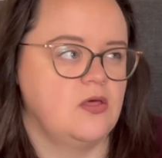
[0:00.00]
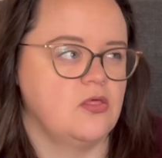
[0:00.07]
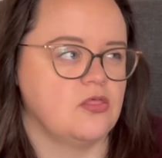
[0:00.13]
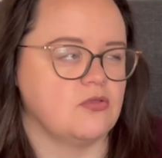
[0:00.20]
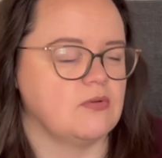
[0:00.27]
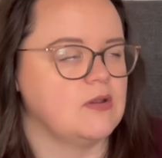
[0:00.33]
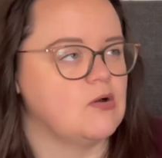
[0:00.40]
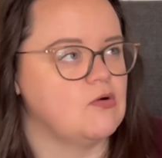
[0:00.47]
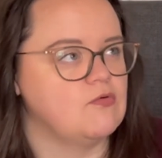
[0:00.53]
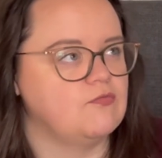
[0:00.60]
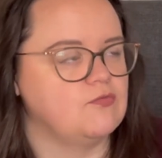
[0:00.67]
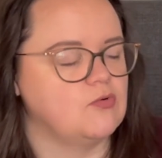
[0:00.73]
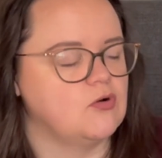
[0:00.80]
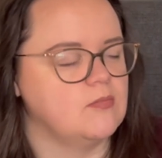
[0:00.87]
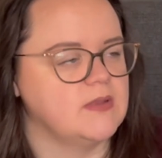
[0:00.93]
3 or
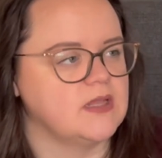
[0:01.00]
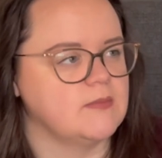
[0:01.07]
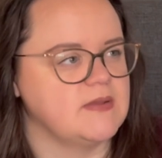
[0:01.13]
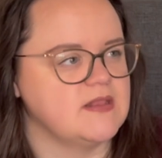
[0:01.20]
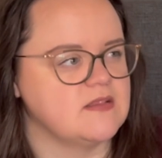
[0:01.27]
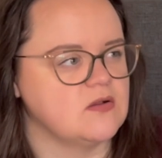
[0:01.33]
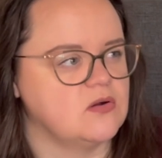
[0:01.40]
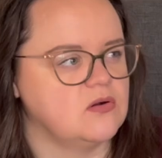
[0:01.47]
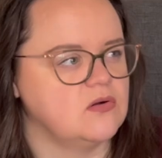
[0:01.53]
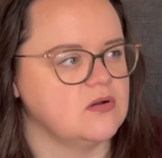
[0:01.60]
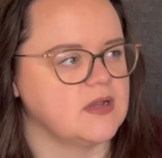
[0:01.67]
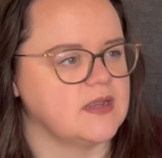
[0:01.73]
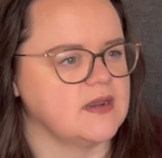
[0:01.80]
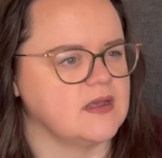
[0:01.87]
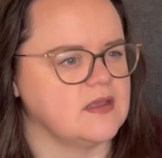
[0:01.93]
4 millimeter hook,
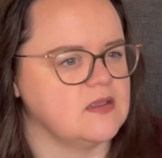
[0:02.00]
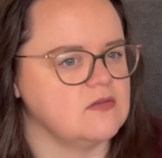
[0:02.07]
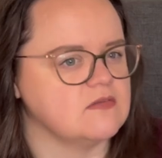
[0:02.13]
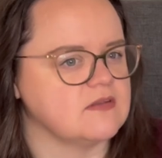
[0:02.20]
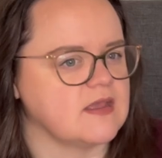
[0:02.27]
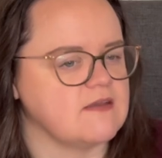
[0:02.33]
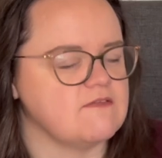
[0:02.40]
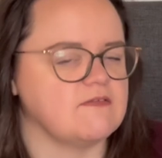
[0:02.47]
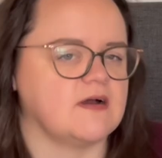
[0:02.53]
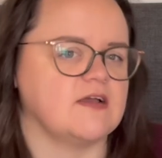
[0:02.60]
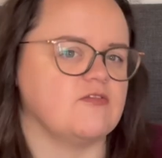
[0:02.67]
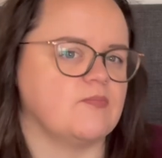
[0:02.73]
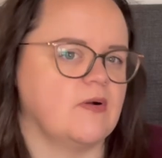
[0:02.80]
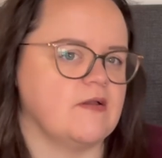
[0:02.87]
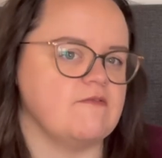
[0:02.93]
and I used a
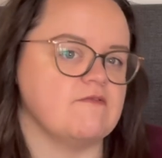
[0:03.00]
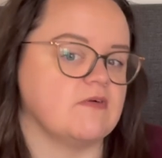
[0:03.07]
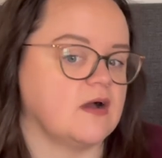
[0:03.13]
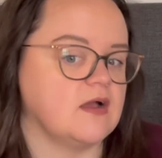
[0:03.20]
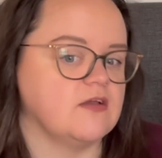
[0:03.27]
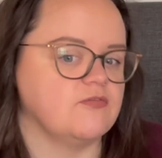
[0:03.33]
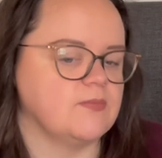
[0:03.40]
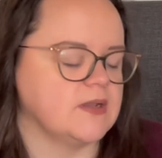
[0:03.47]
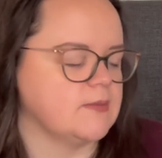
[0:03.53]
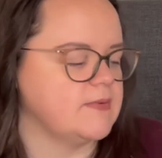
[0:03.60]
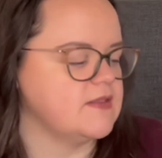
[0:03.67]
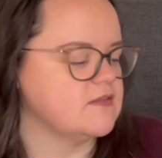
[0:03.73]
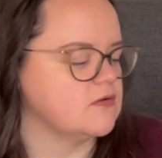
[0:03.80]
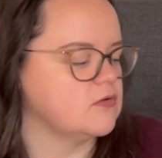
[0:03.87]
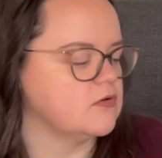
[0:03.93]
5.5
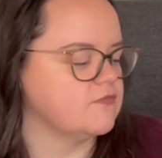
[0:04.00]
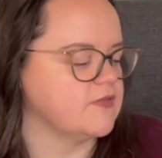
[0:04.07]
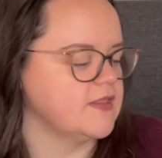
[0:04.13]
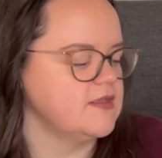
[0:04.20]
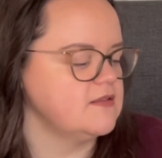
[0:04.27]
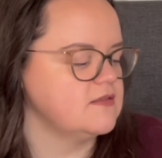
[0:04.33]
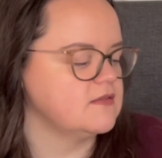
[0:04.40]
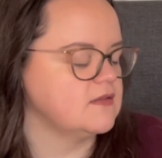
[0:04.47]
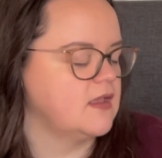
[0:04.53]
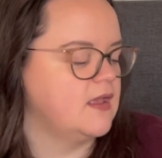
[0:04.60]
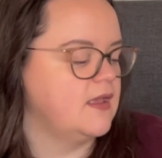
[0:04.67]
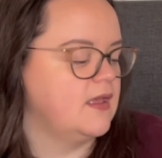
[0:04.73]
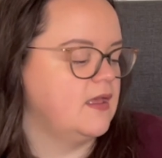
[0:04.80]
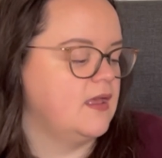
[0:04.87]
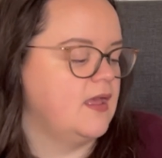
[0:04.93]
millimeter hook for this.
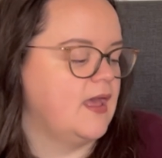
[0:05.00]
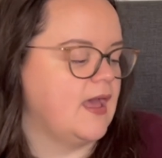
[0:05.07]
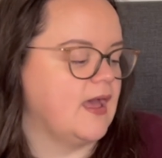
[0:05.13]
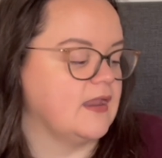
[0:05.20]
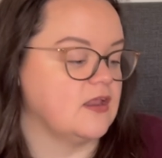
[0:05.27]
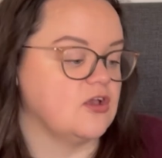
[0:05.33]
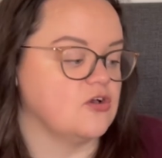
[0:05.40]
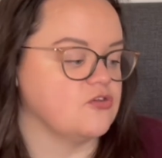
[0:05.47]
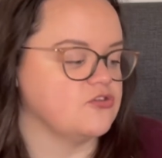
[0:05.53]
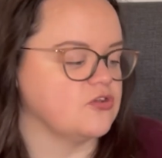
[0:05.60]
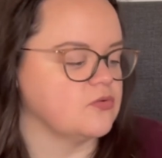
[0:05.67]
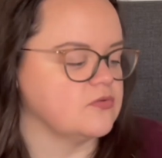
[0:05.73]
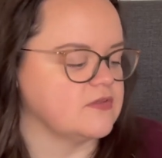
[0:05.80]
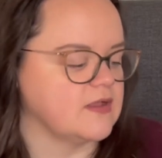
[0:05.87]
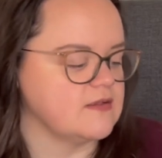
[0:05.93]
And I also
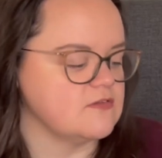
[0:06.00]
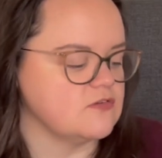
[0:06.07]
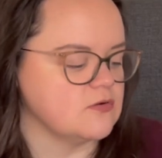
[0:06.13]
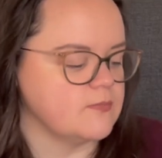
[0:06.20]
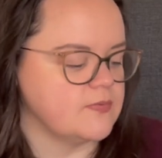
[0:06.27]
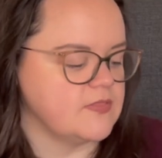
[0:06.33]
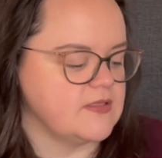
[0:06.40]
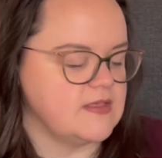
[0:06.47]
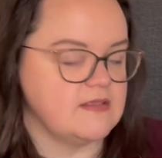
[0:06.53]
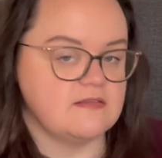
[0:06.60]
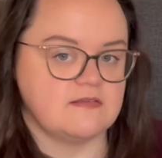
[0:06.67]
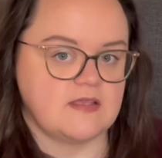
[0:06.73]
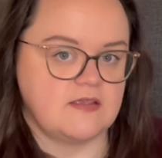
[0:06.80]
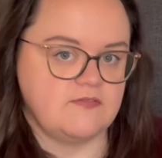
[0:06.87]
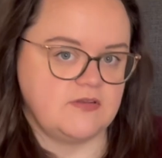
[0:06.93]
sized up the
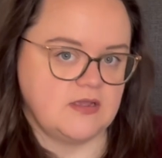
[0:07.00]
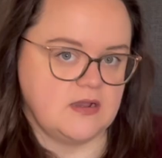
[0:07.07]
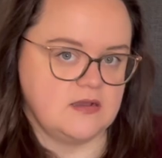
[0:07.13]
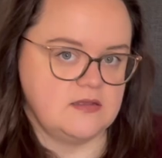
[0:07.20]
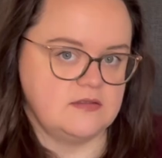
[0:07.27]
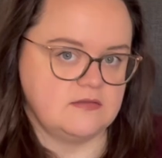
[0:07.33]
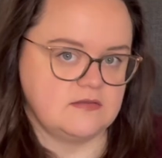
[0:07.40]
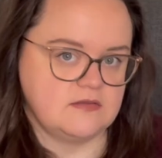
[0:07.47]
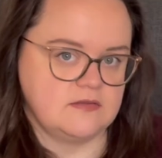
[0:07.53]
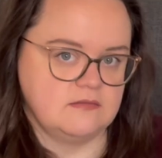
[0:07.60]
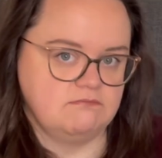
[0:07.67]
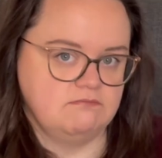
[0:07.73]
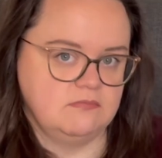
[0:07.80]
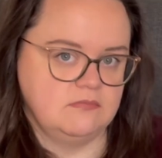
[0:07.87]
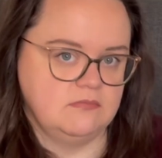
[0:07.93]
safety eyes
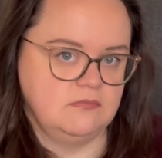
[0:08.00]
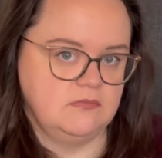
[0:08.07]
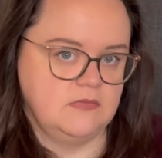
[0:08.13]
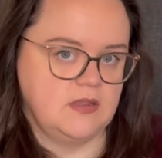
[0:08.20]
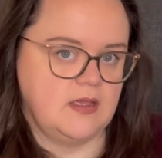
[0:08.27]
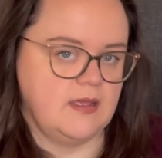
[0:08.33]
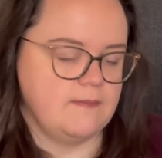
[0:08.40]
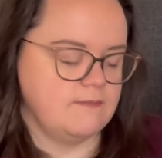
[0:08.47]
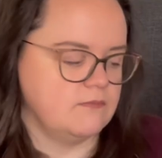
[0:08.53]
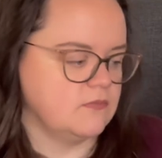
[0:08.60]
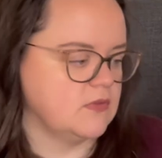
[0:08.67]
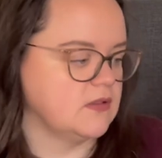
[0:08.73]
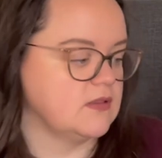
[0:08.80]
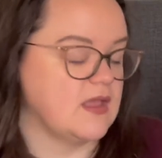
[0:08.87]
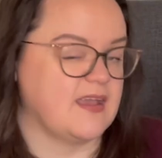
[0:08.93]

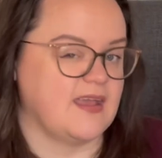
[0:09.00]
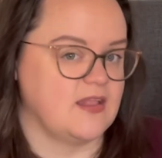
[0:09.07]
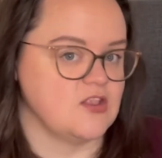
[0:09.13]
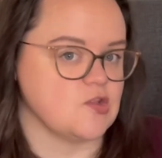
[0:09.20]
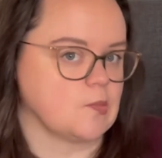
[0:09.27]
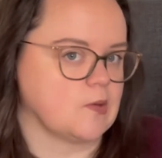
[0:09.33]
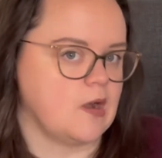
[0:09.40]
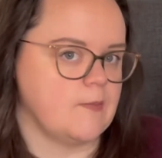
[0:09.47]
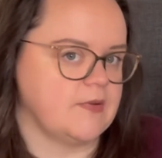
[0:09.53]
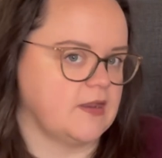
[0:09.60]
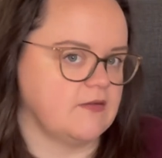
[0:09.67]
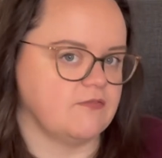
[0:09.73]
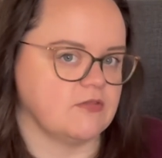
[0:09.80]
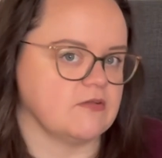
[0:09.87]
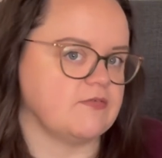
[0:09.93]
again to accommodate
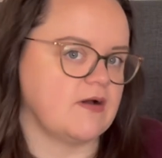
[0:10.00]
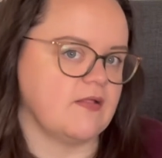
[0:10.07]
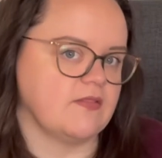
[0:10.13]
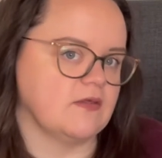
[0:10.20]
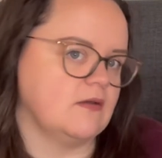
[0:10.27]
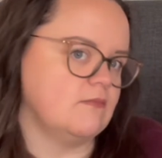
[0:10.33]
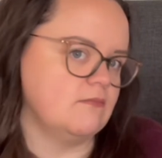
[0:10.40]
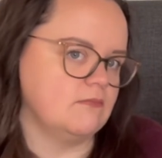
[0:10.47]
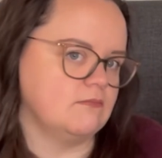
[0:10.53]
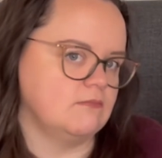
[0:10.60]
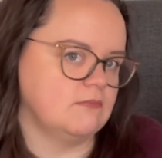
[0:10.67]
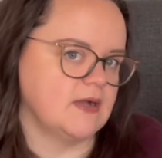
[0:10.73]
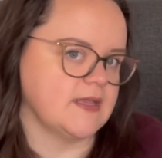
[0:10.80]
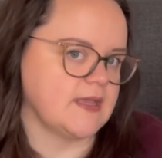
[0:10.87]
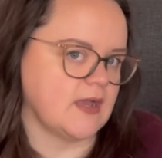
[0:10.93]
for the fact that
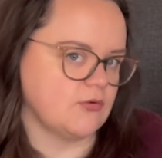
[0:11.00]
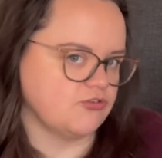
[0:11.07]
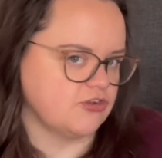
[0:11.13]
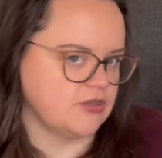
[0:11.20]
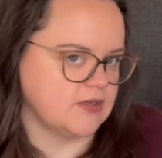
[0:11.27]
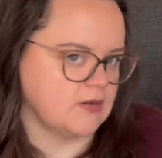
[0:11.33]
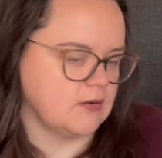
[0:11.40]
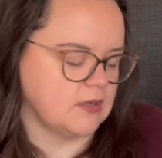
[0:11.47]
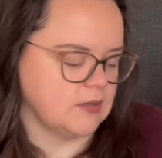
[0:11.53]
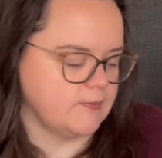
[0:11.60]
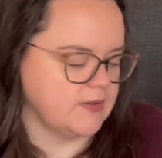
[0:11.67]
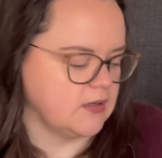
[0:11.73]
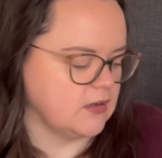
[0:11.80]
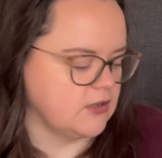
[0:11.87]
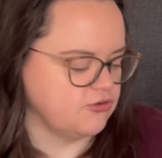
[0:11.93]
my cow turned out a little
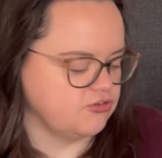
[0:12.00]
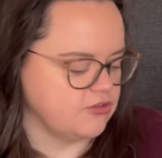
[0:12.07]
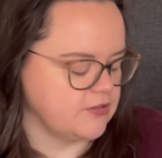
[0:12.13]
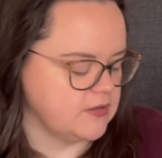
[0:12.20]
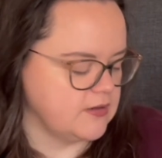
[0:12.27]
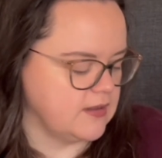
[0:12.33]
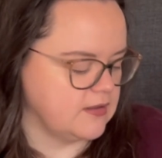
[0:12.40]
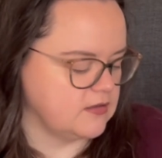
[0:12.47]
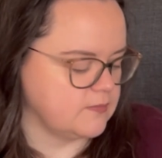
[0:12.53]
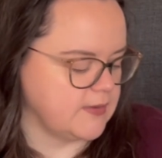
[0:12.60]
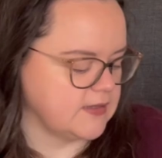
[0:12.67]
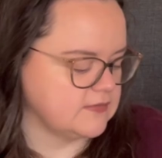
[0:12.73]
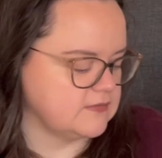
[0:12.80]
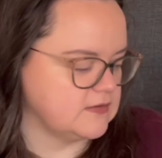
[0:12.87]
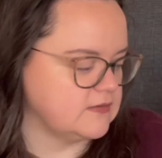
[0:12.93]
bit larger than
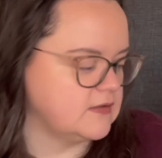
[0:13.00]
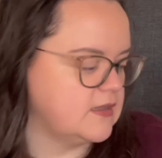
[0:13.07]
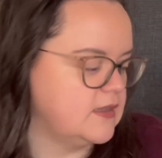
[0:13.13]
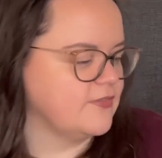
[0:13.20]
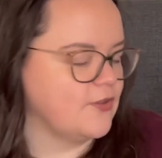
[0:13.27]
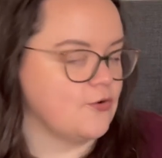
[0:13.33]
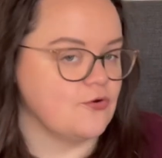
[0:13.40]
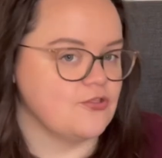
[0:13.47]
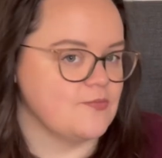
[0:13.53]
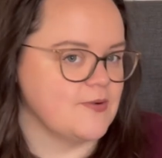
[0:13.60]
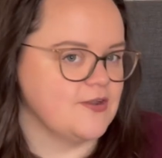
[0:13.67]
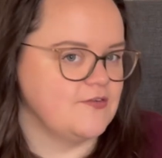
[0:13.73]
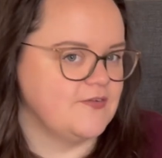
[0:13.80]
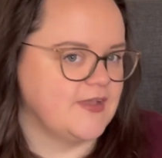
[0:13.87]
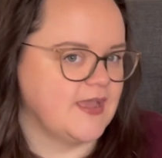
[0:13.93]
expected. The other
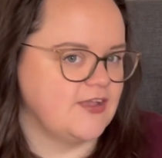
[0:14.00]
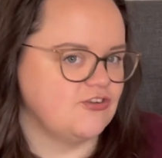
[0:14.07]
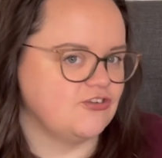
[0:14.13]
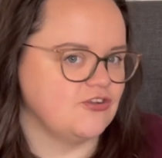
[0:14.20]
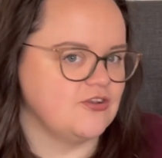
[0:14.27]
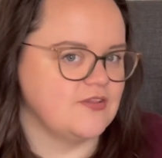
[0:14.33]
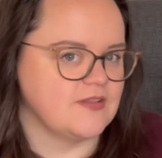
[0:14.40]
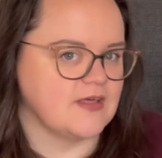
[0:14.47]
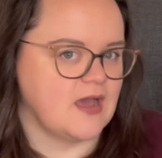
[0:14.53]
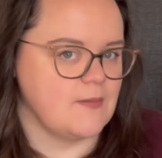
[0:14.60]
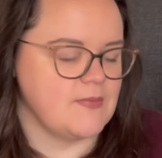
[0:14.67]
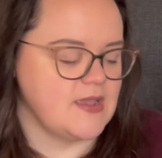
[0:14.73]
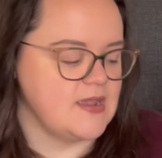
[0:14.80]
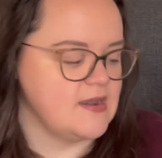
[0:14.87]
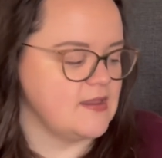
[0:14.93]
modification that I
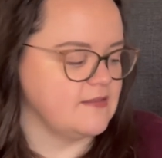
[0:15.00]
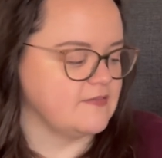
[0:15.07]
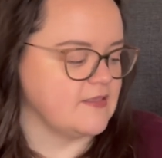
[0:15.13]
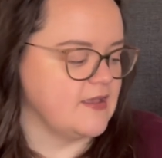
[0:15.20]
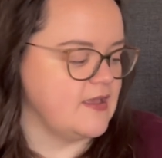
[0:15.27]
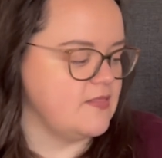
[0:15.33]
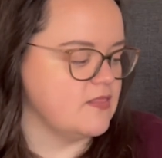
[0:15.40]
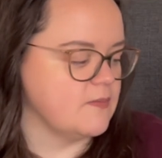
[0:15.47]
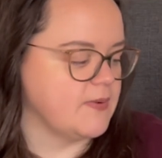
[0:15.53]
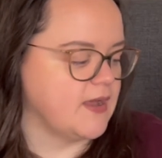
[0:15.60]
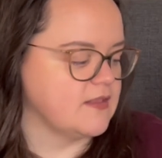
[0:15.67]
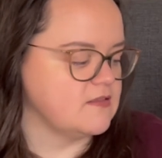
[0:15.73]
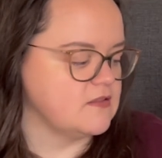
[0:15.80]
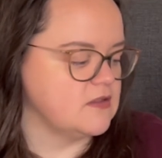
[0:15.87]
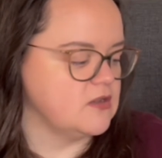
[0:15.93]
made is that in the
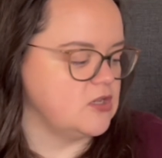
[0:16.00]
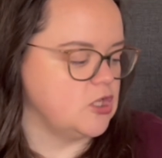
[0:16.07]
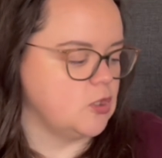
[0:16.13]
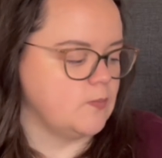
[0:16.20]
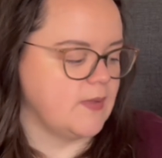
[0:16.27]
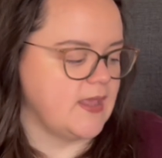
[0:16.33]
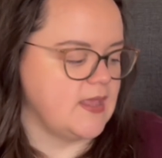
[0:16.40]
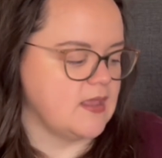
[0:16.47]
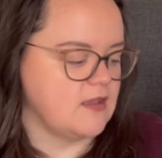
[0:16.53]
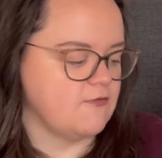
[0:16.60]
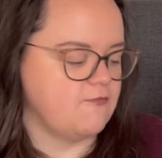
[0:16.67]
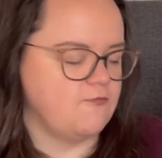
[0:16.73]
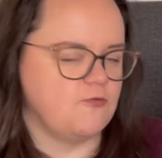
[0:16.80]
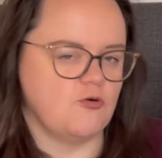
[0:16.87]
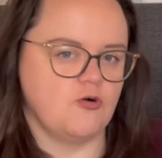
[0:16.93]
pattern you make
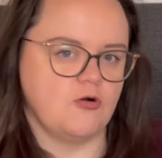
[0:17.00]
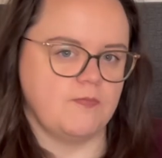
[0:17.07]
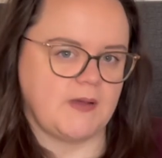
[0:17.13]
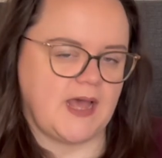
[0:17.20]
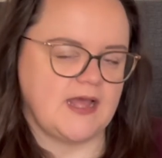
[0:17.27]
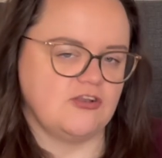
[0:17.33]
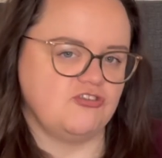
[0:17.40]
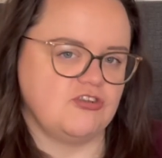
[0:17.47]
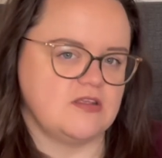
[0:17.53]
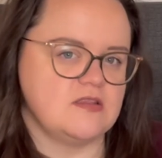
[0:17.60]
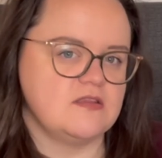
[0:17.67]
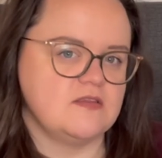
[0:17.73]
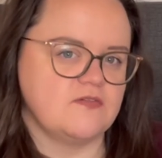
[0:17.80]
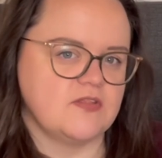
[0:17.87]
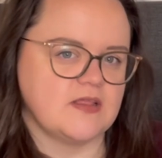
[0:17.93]
4
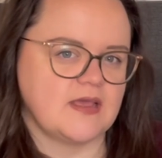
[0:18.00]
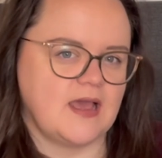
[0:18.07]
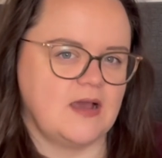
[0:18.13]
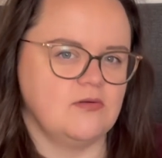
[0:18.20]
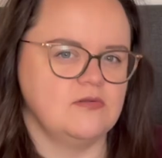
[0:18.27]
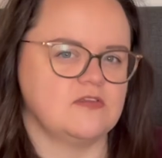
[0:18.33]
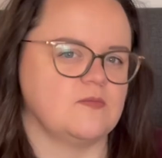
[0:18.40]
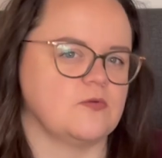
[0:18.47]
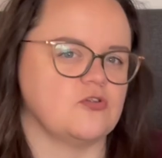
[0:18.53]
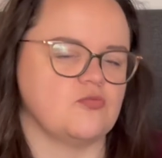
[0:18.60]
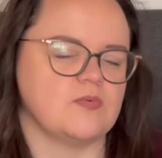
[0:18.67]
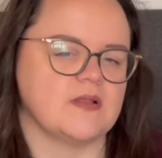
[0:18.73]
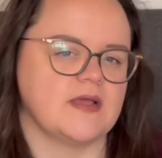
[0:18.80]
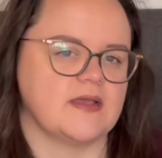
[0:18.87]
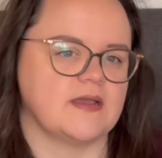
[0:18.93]
patches for the cow. It's supposed to be
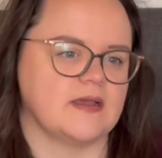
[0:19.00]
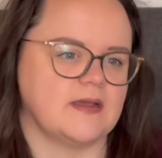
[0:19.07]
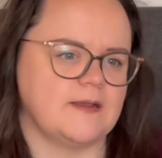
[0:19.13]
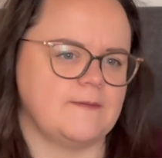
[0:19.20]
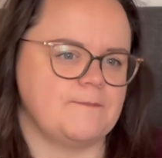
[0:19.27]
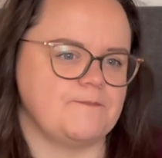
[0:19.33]
like I